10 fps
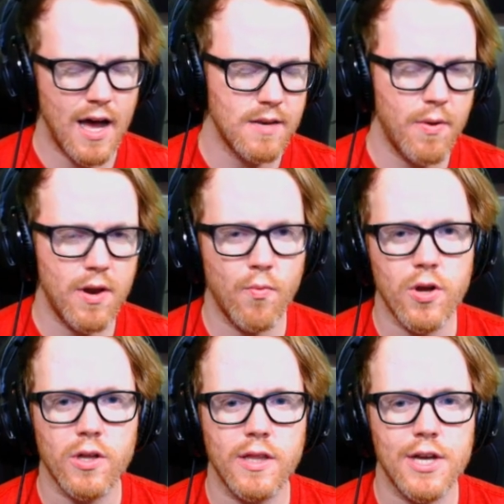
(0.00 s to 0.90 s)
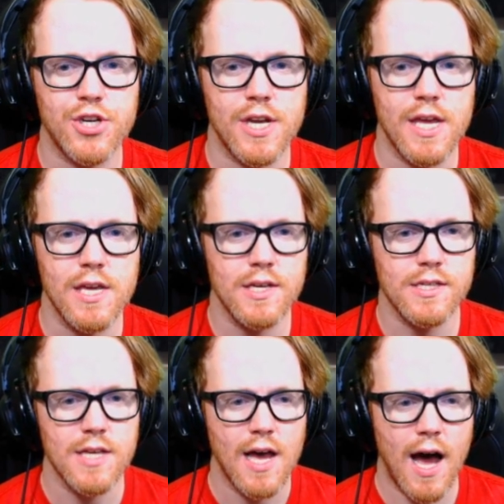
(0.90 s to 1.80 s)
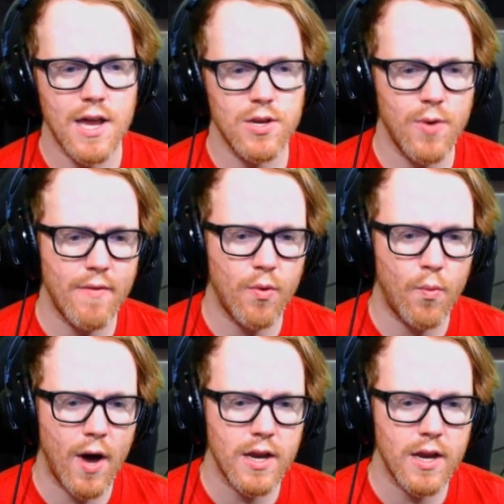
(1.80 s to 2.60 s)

Depending on where your collection is, I do have a wide